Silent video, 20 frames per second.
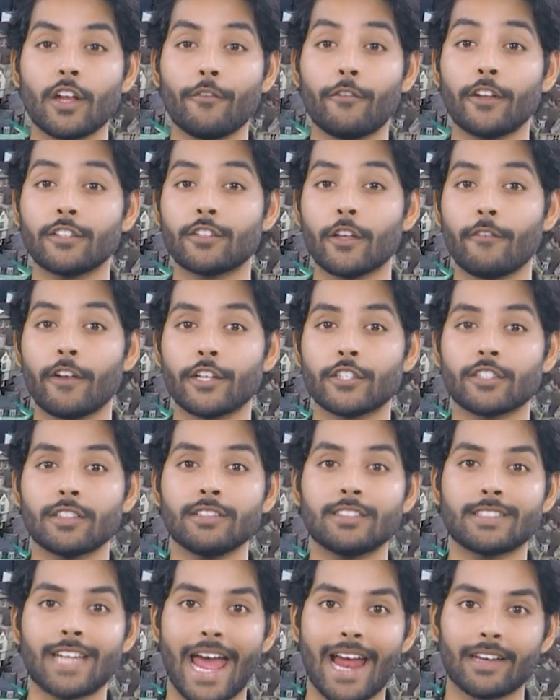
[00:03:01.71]
of reservation
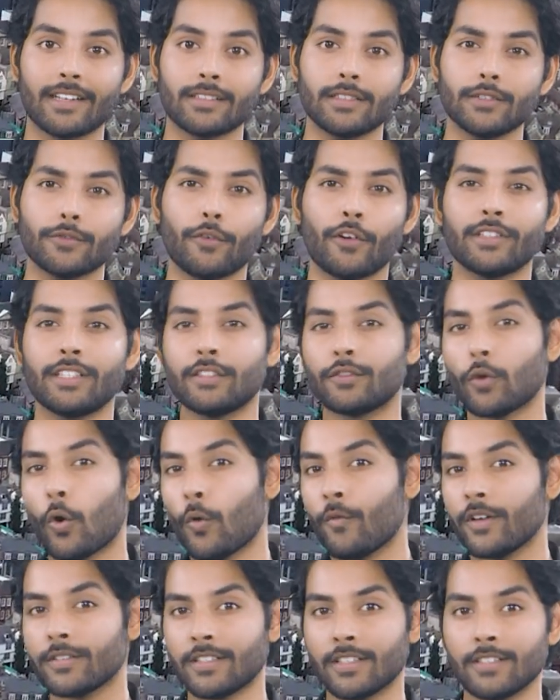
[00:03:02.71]
standards for these
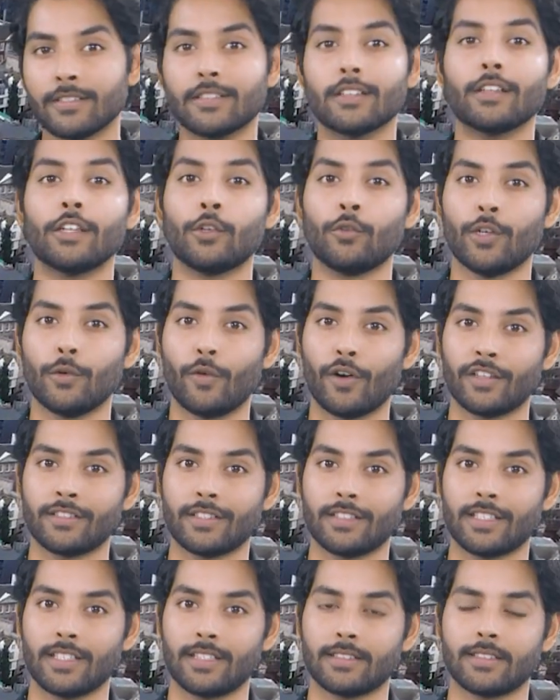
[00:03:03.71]
overseas
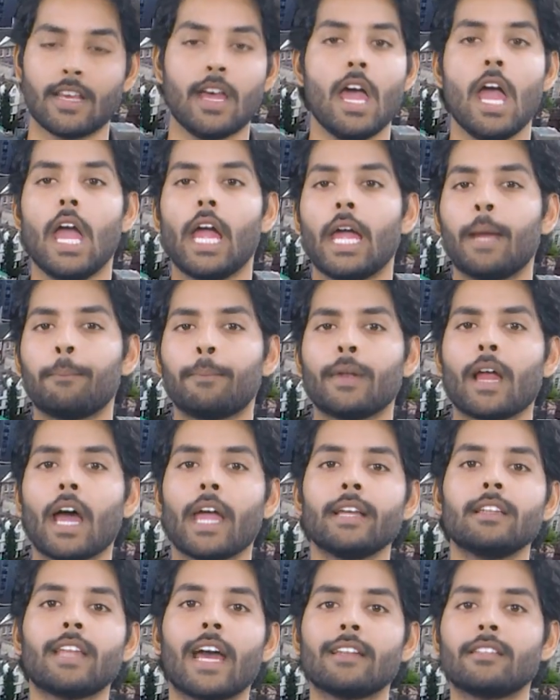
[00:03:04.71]
universities,
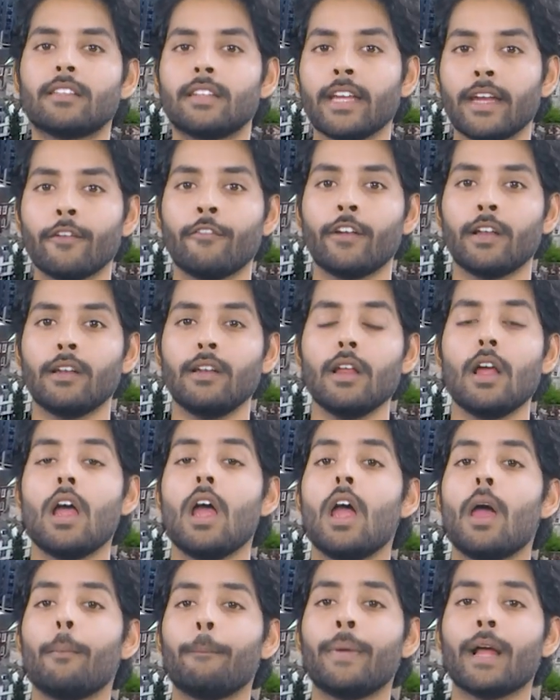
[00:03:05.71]
implying that they will
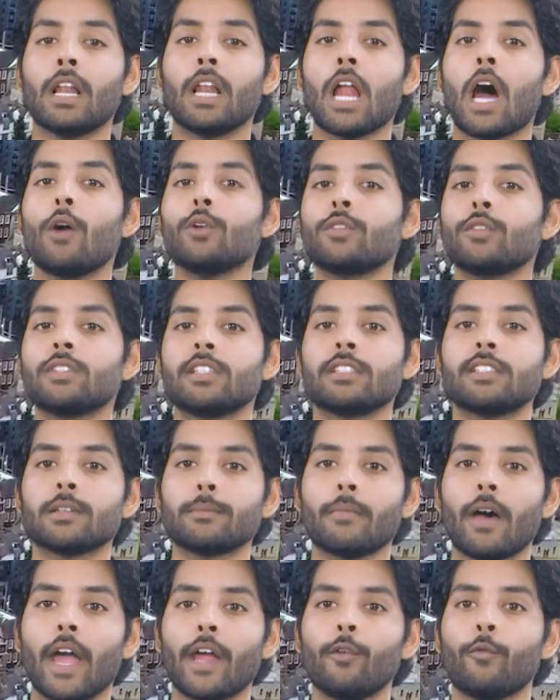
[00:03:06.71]
be allowed to
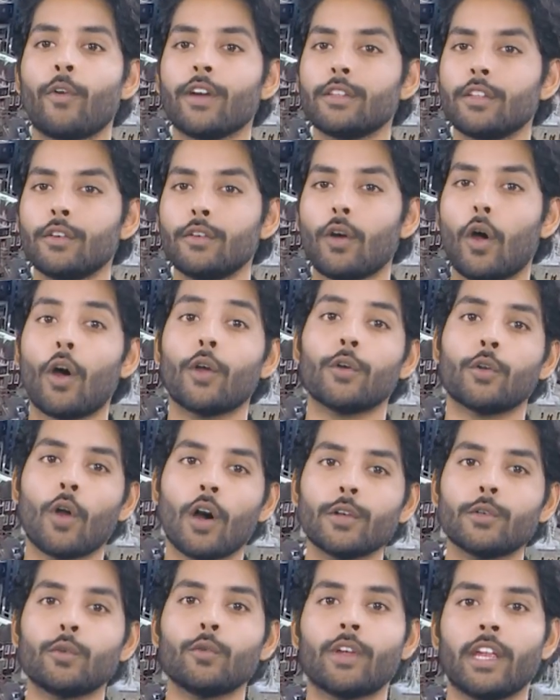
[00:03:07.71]
determine whether or
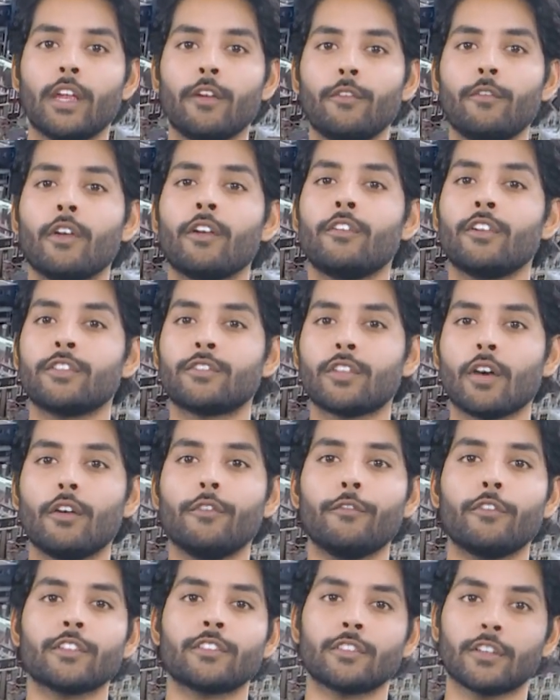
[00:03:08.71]
not to give
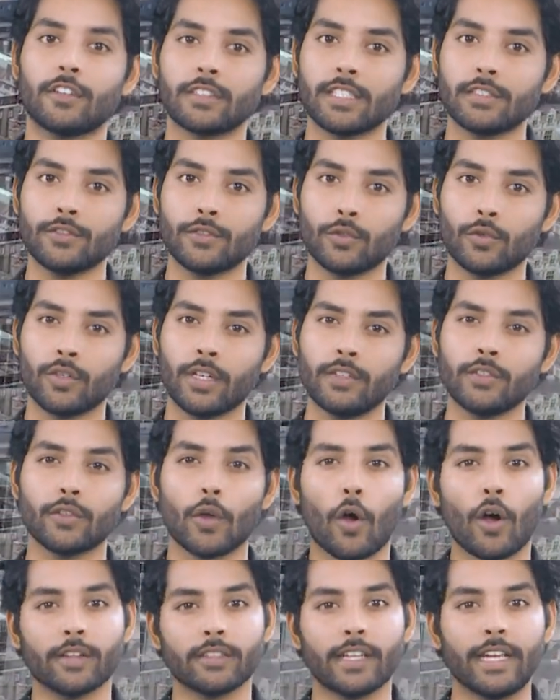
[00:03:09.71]
reserve for certain students
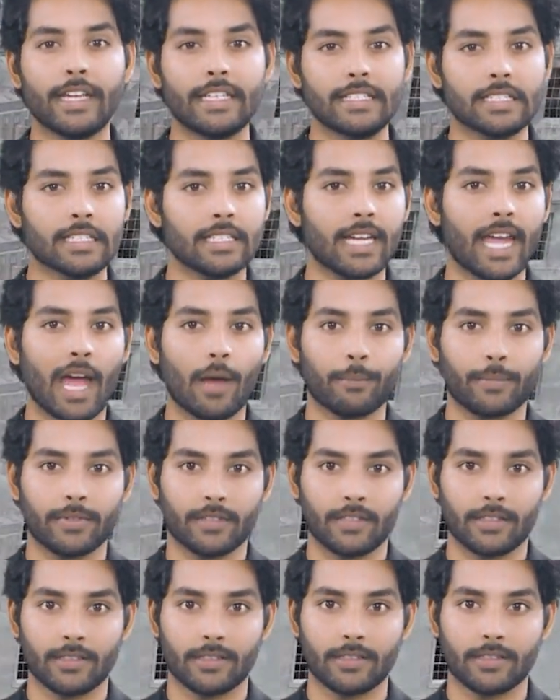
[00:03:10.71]
or their Indian
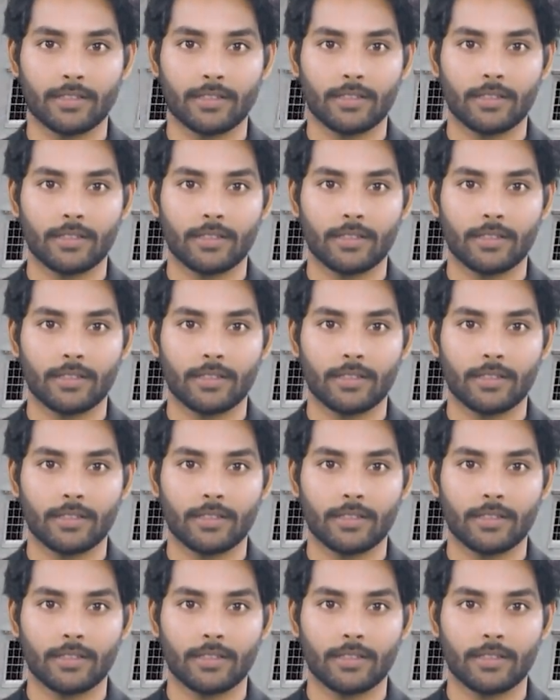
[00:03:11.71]
campuses.